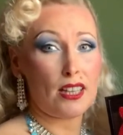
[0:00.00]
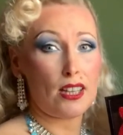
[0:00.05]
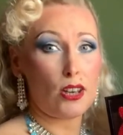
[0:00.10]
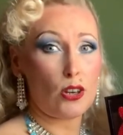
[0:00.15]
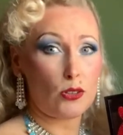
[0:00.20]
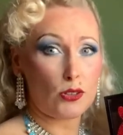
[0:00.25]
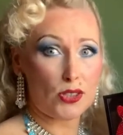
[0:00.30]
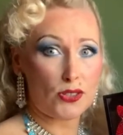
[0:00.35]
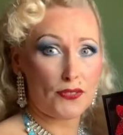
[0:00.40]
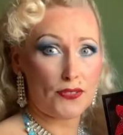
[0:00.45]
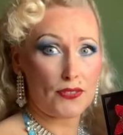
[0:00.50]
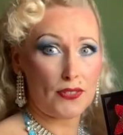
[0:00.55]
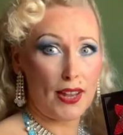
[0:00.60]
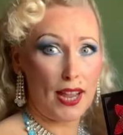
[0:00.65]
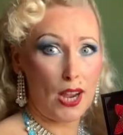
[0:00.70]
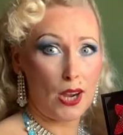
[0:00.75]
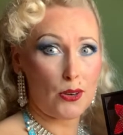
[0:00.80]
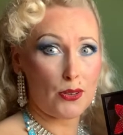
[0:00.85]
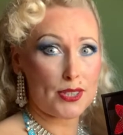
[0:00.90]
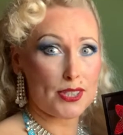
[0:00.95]
lots of
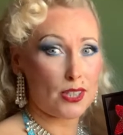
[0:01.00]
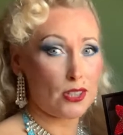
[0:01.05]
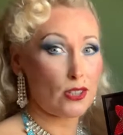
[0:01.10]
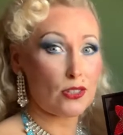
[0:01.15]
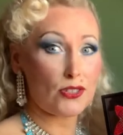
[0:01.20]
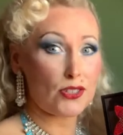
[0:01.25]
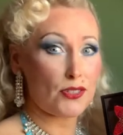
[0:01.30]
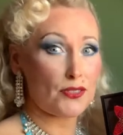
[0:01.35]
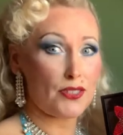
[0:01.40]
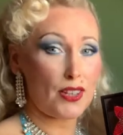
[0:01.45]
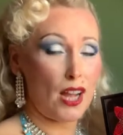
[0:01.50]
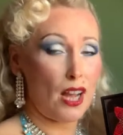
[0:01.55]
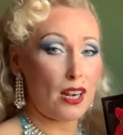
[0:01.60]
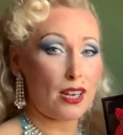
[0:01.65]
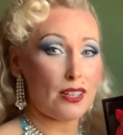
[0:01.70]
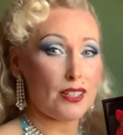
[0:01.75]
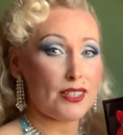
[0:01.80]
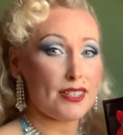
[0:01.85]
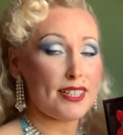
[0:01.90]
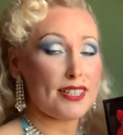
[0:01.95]
flowers and lots of
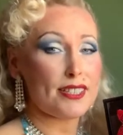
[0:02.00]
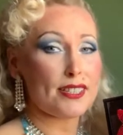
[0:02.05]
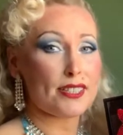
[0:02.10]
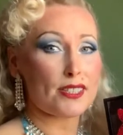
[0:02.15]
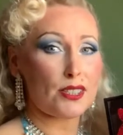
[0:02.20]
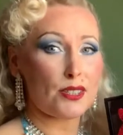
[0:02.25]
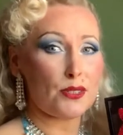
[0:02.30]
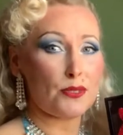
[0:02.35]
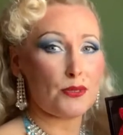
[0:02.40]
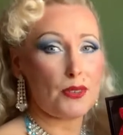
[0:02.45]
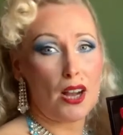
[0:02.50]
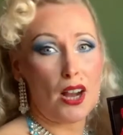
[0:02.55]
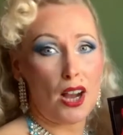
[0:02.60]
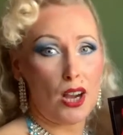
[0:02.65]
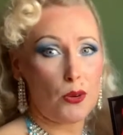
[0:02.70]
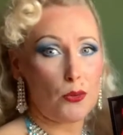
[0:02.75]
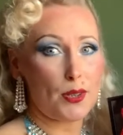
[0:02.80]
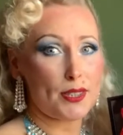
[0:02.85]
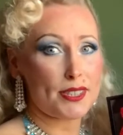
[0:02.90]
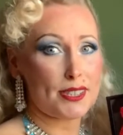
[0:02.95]
color, so
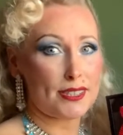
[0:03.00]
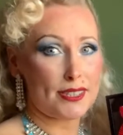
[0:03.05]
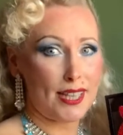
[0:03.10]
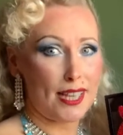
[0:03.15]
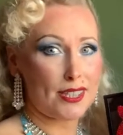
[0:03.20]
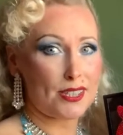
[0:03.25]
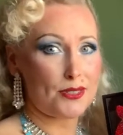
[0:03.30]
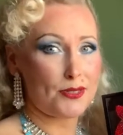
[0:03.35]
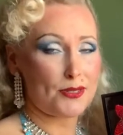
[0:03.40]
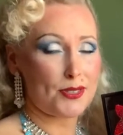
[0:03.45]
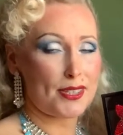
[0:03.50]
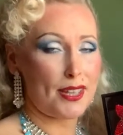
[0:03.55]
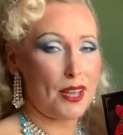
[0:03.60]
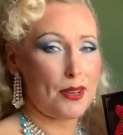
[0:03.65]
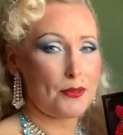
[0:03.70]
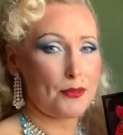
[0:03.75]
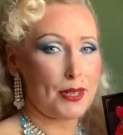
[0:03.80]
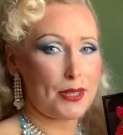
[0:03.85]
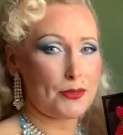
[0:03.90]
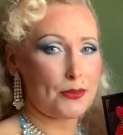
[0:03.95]
I wanted tassels that
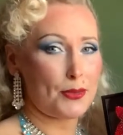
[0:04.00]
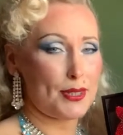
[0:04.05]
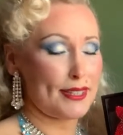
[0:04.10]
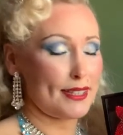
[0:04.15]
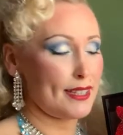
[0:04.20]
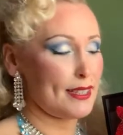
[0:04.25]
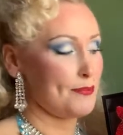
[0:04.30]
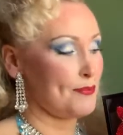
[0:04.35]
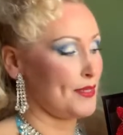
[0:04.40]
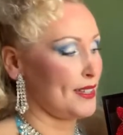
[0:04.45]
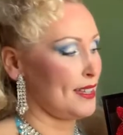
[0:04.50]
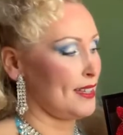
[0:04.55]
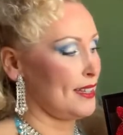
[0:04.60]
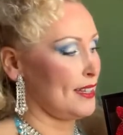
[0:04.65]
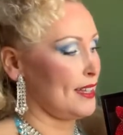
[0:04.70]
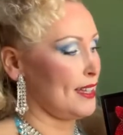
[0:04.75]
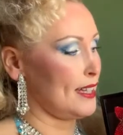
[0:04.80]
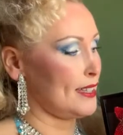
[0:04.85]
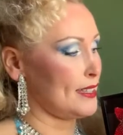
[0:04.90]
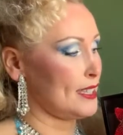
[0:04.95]
went with it.
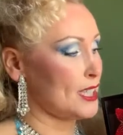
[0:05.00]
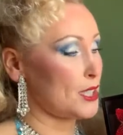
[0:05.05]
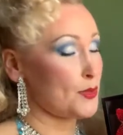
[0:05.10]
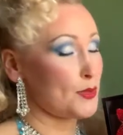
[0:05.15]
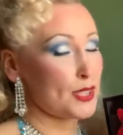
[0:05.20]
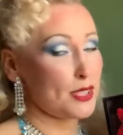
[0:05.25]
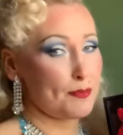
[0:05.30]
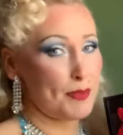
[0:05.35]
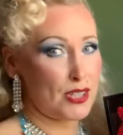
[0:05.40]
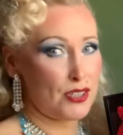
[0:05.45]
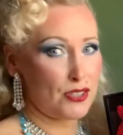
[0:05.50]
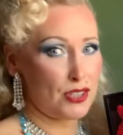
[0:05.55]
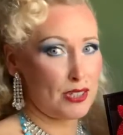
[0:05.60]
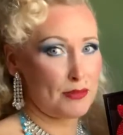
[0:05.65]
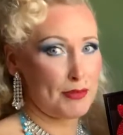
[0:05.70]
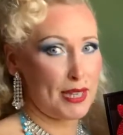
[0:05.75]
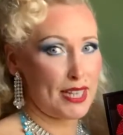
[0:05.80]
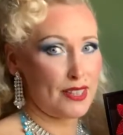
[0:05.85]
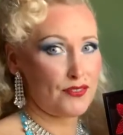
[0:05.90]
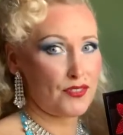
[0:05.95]
And these were specially
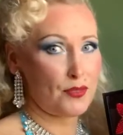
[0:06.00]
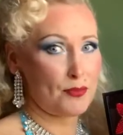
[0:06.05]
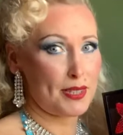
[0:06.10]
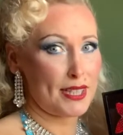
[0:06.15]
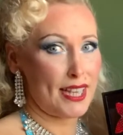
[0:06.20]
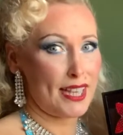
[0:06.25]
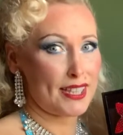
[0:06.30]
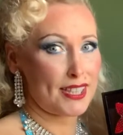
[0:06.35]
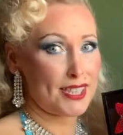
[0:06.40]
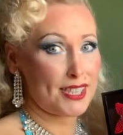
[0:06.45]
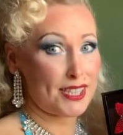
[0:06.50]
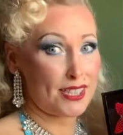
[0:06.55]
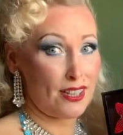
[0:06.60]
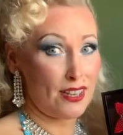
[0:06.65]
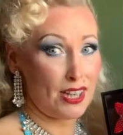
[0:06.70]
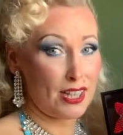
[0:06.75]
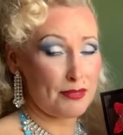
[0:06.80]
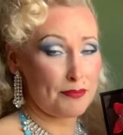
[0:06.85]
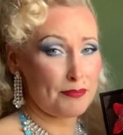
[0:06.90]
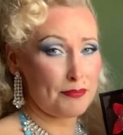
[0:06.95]
made for me at the
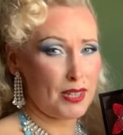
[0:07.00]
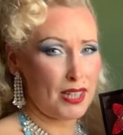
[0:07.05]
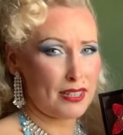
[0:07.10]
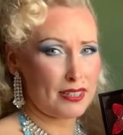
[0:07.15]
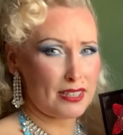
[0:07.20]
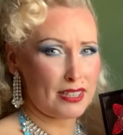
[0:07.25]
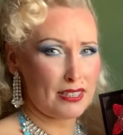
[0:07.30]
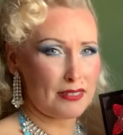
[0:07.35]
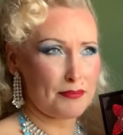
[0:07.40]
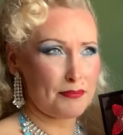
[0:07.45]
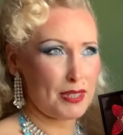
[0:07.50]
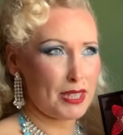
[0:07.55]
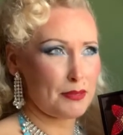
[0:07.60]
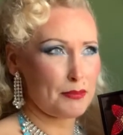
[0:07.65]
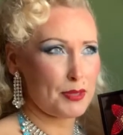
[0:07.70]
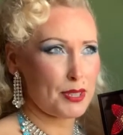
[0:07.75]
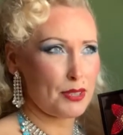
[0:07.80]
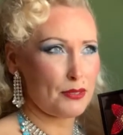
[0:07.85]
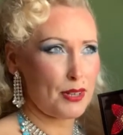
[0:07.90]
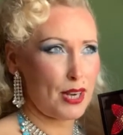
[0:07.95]
time, I think
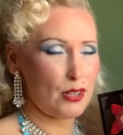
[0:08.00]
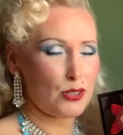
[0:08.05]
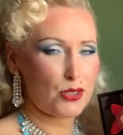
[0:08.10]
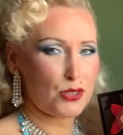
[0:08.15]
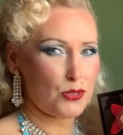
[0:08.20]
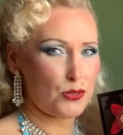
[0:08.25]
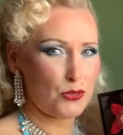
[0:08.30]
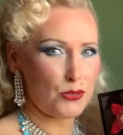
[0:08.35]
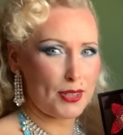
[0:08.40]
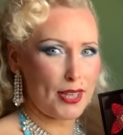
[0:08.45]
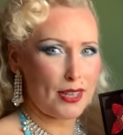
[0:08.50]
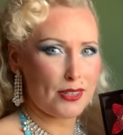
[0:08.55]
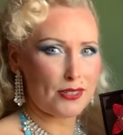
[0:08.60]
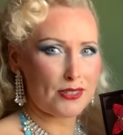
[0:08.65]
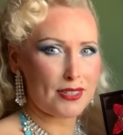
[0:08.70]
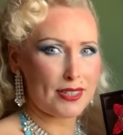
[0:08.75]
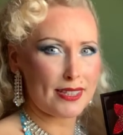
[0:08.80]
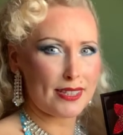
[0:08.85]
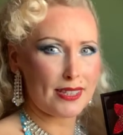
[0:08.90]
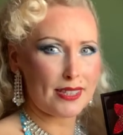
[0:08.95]
maybe around
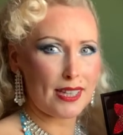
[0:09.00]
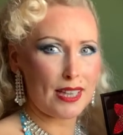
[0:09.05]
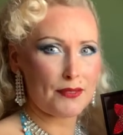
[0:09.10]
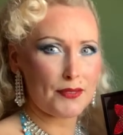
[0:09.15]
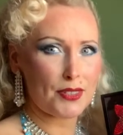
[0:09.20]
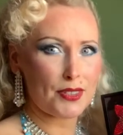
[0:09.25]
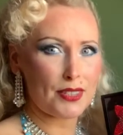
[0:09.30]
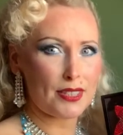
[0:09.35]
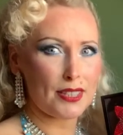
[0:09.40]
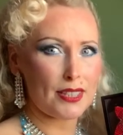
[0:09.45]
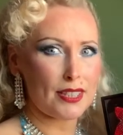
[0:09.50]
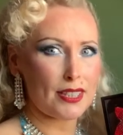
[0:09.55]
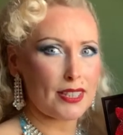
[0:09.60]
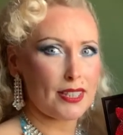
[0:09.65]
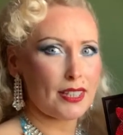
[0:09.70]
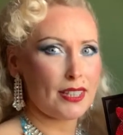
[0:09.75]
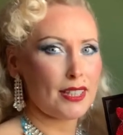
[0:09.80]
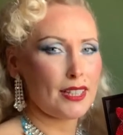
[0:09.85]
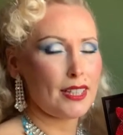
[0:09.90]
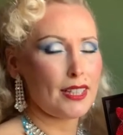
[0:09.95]
2007,
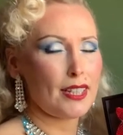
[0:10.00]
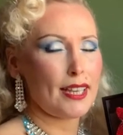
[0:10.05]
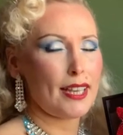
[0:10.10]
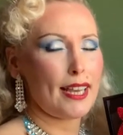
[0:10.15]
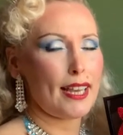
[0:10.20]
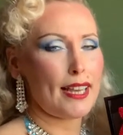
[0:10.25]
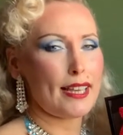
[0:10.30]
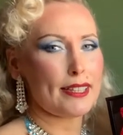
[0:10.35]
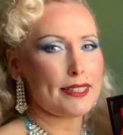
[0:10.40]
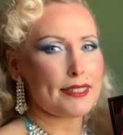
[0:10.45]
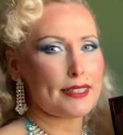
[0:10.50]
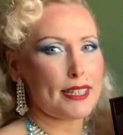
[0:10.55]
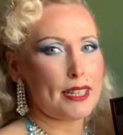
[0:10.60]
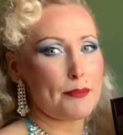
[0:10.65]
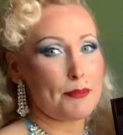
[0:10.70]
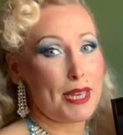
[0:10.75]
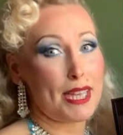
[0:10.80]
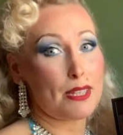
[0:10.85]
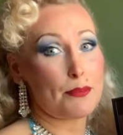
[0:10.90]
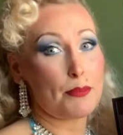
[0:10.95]
and they're
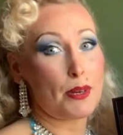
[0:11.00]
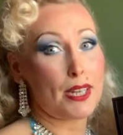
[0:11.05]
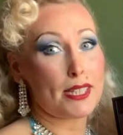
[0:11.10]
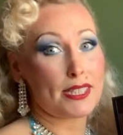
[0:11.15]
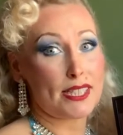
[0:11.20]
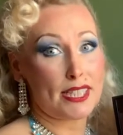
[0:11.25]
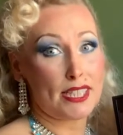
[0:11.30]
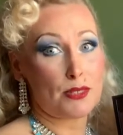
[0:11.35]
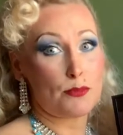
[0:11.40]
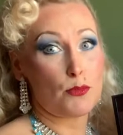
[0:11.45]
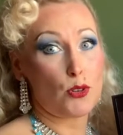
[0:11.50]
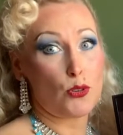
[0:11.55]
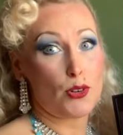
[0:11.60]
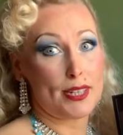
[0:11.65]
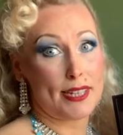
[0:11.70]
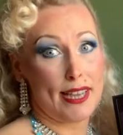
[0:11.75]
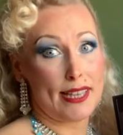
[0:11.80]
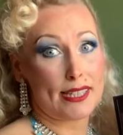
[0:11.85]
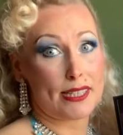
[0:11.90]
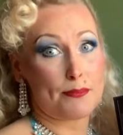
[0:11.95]
made by Titmore
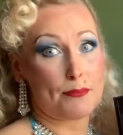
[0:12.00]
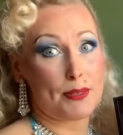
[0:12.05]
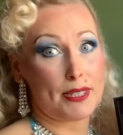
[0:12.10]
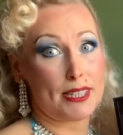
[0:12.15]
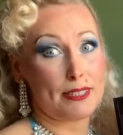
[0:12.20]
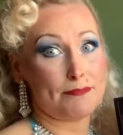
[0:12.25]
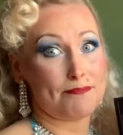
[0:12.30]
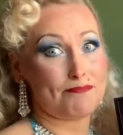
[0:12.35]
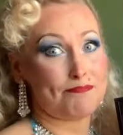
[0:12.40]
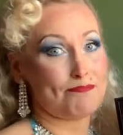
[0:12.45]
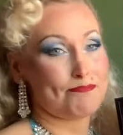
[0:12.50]
and Aspley.